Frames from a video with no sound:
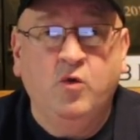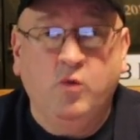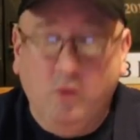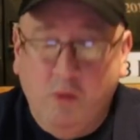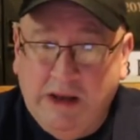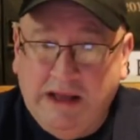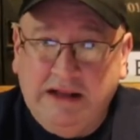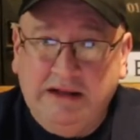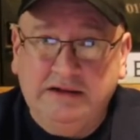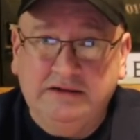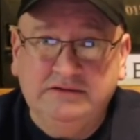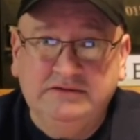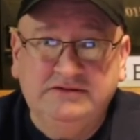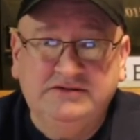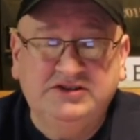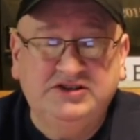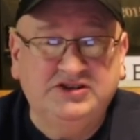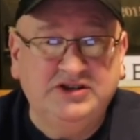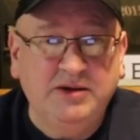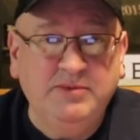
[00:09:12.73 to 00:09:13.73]
Well,
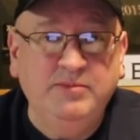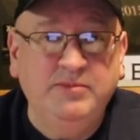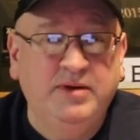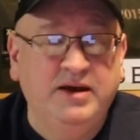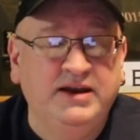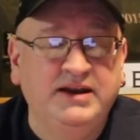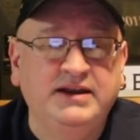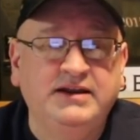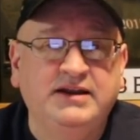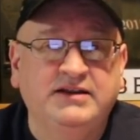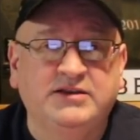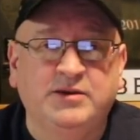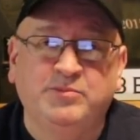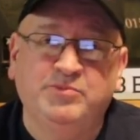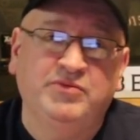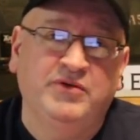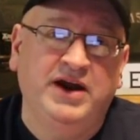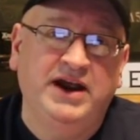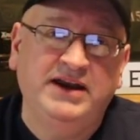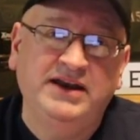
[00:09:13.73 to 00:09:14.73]
somebody got the
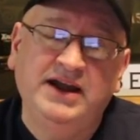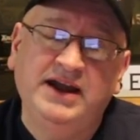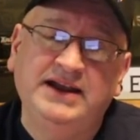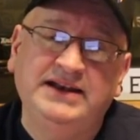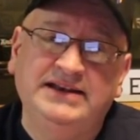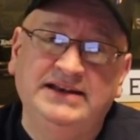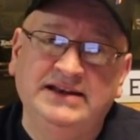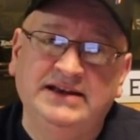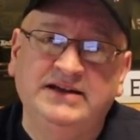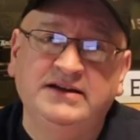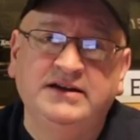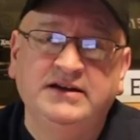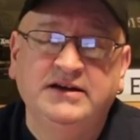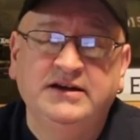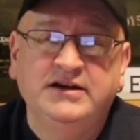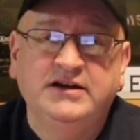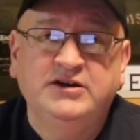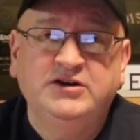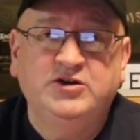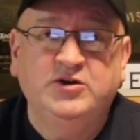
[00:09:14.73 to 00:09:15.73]
bright idea
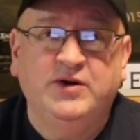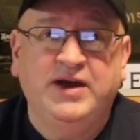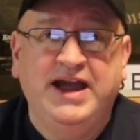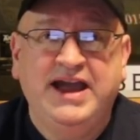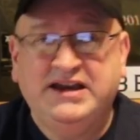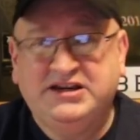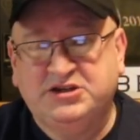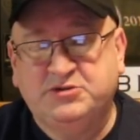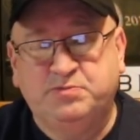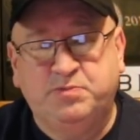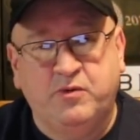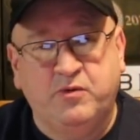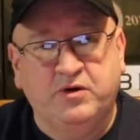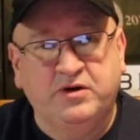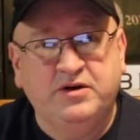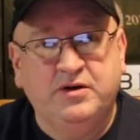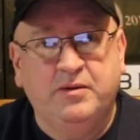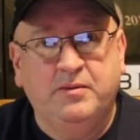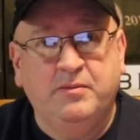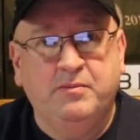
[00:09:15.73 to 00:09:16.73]
to
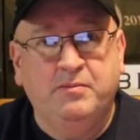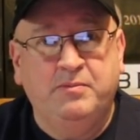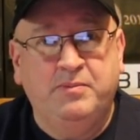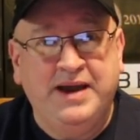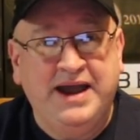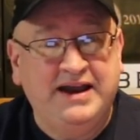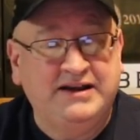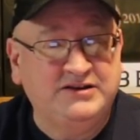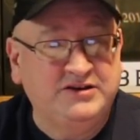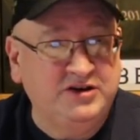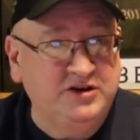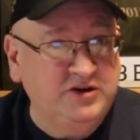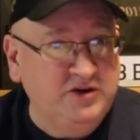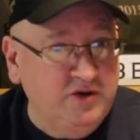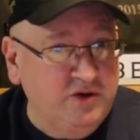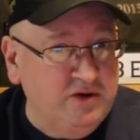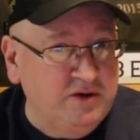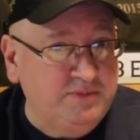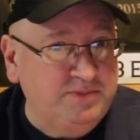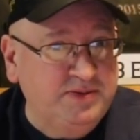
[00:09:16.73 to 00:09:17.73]
export back to
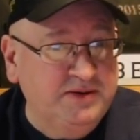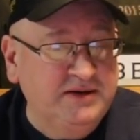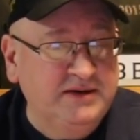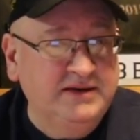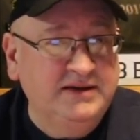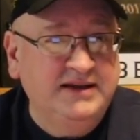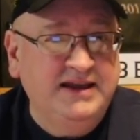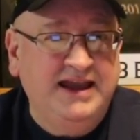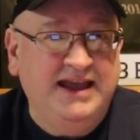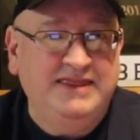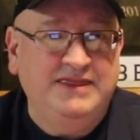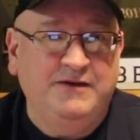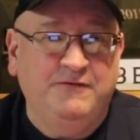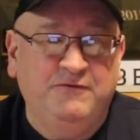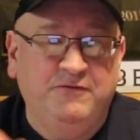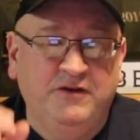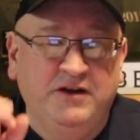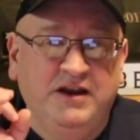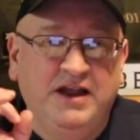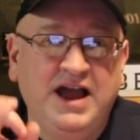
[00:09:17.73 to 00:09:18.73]
Europe, and the
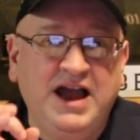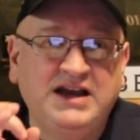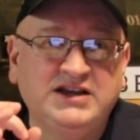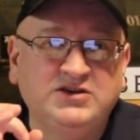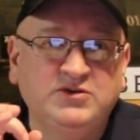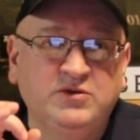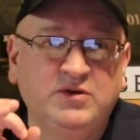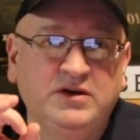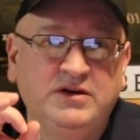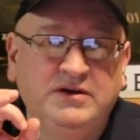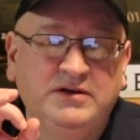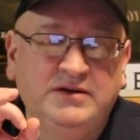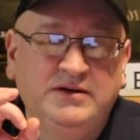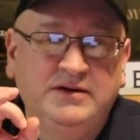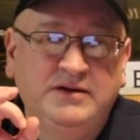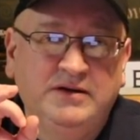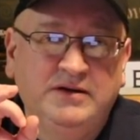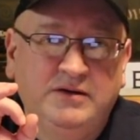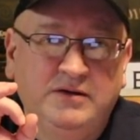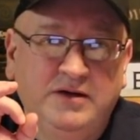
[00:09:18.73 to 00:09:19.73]
phylloxera
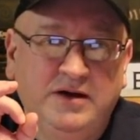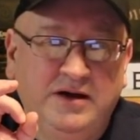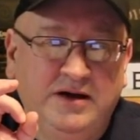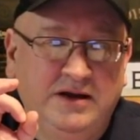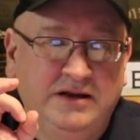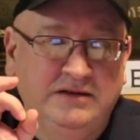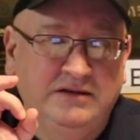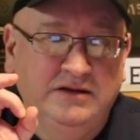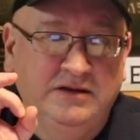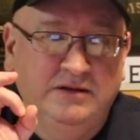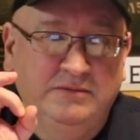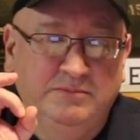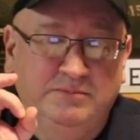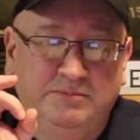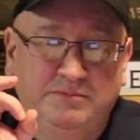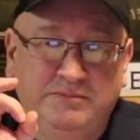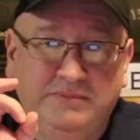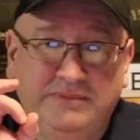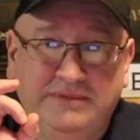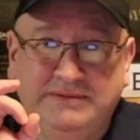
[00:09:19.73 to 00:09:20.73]

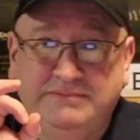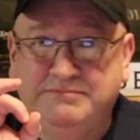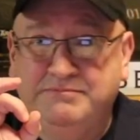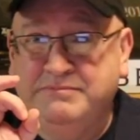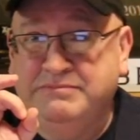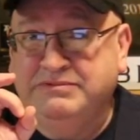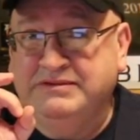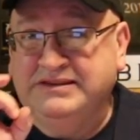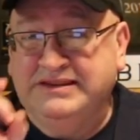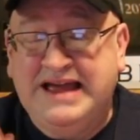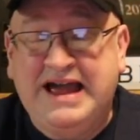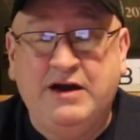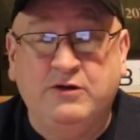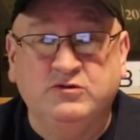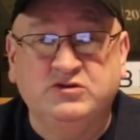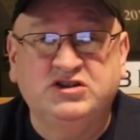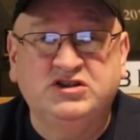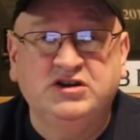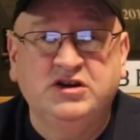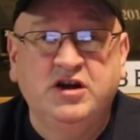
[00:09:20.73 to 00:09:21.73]

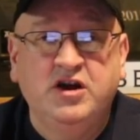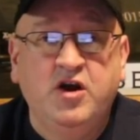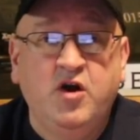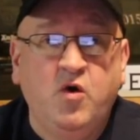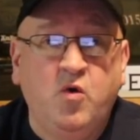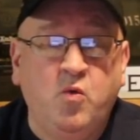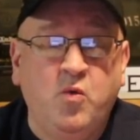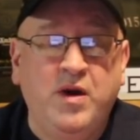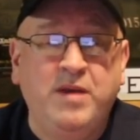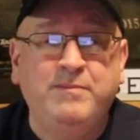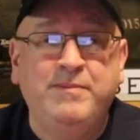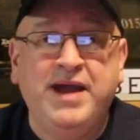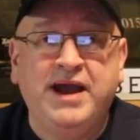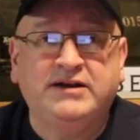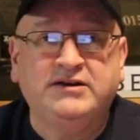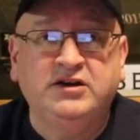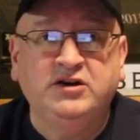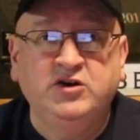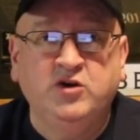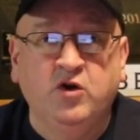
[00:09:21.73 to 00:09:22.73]
louse went
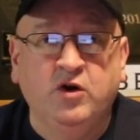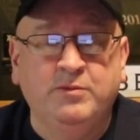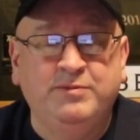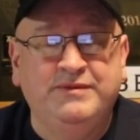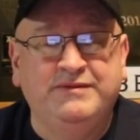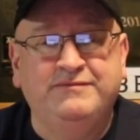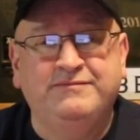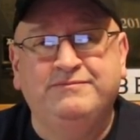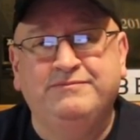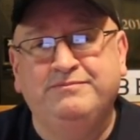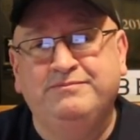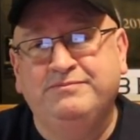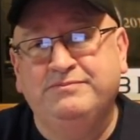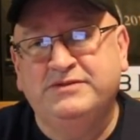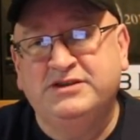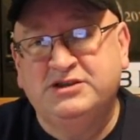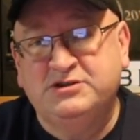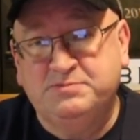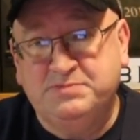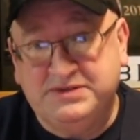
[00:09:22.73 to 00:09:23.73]
back to Europe,
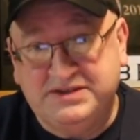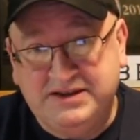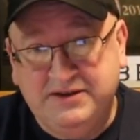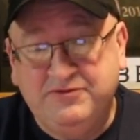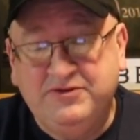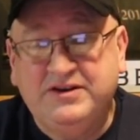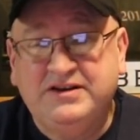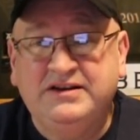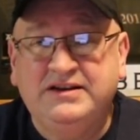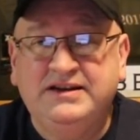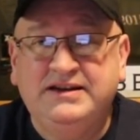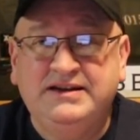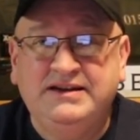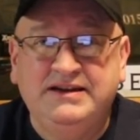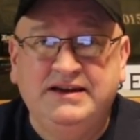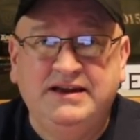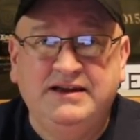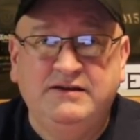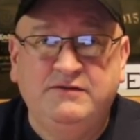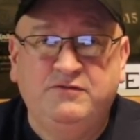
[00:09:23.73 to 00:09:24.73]

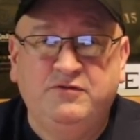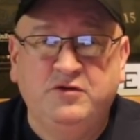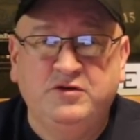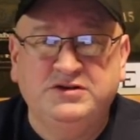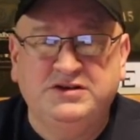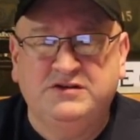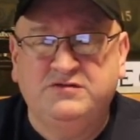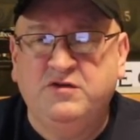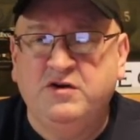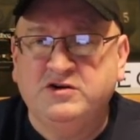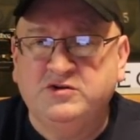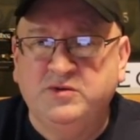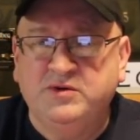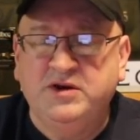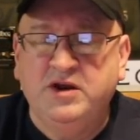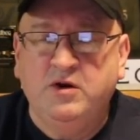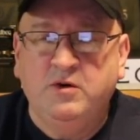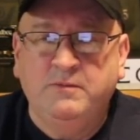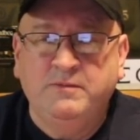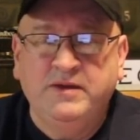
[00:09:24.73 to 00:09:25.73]
specifically, for as far as we
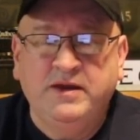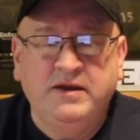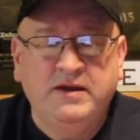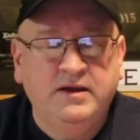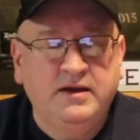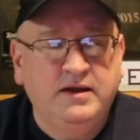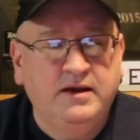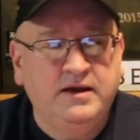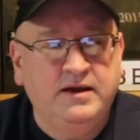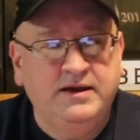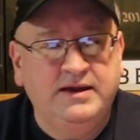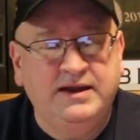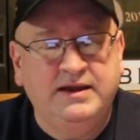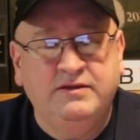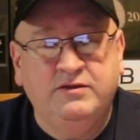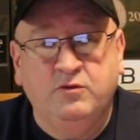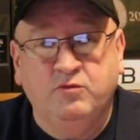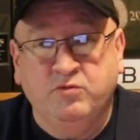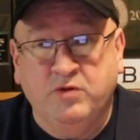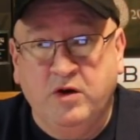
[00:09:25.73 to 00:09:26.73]
know,
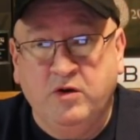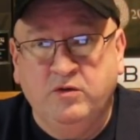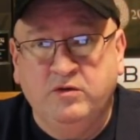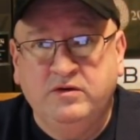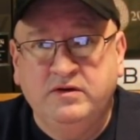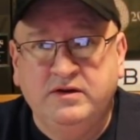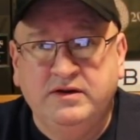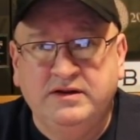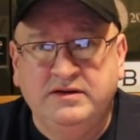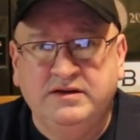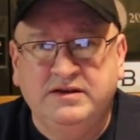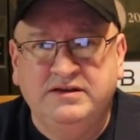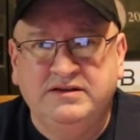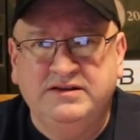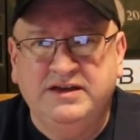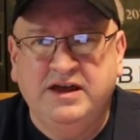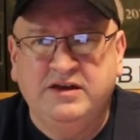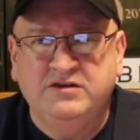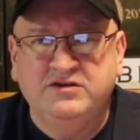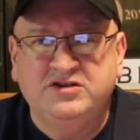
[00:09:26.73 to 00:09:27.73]
in the Rhone
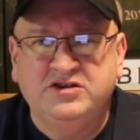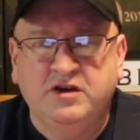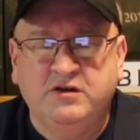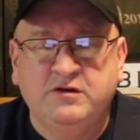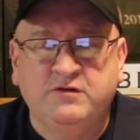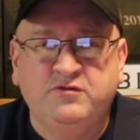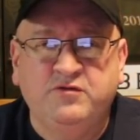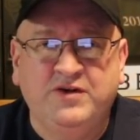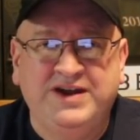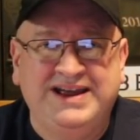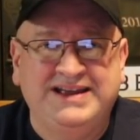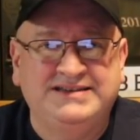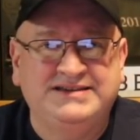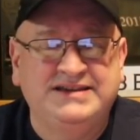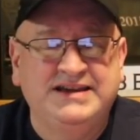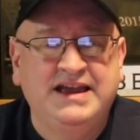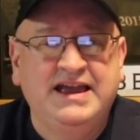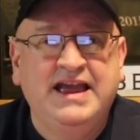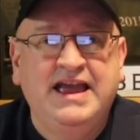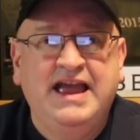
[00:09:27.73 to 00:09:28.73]
and down in southern
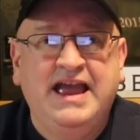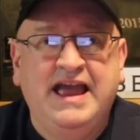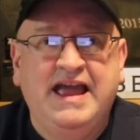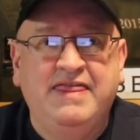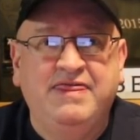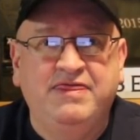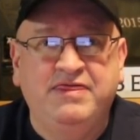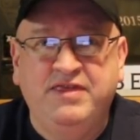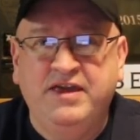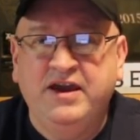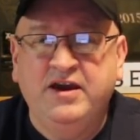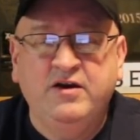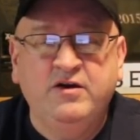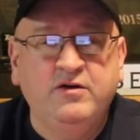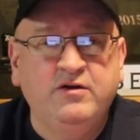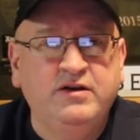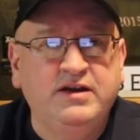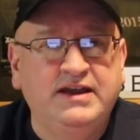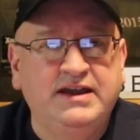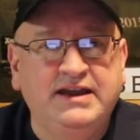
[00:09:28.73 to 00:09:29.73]
France, and
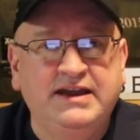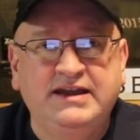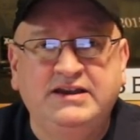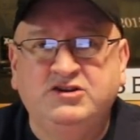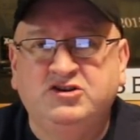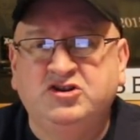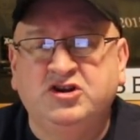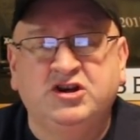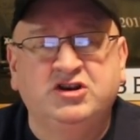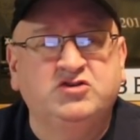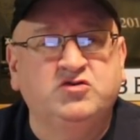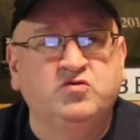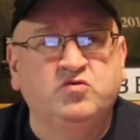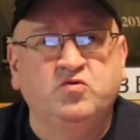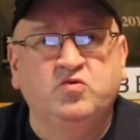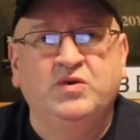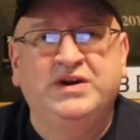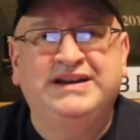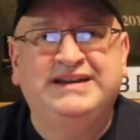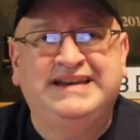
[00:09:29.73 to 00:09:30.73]
there it just
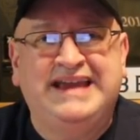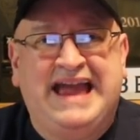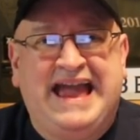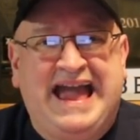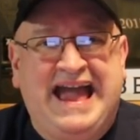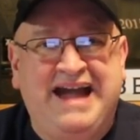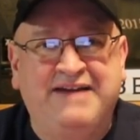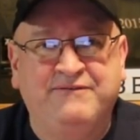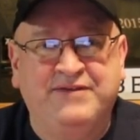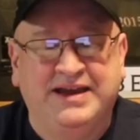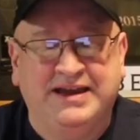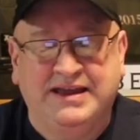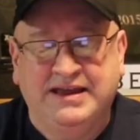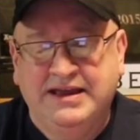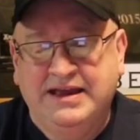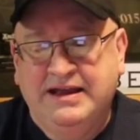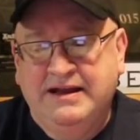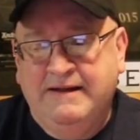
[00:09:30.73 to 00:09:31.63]
wreaked havoc.